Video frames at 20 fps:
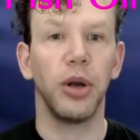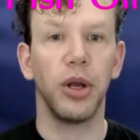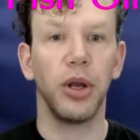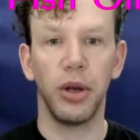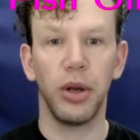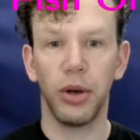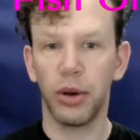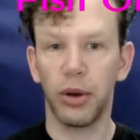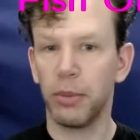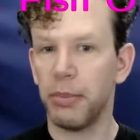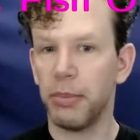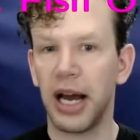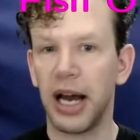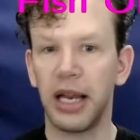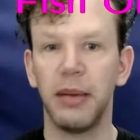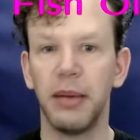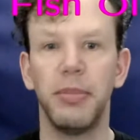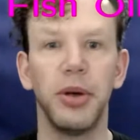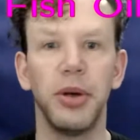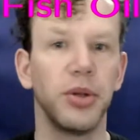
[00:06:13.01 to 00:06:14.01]

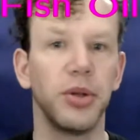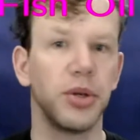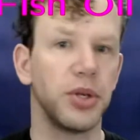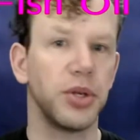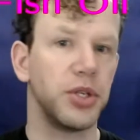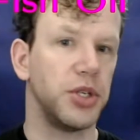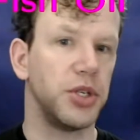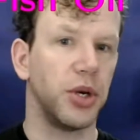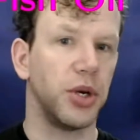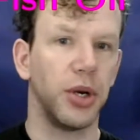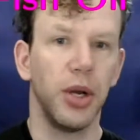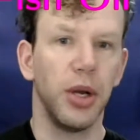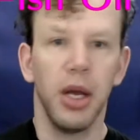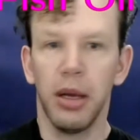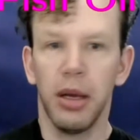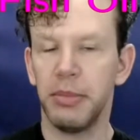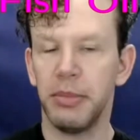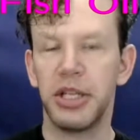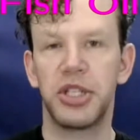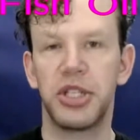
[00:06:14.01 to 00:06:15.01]
bodybuilders, your
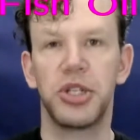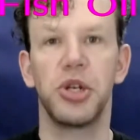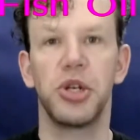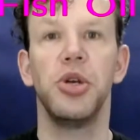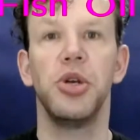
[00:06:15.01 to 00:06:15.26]
Mr.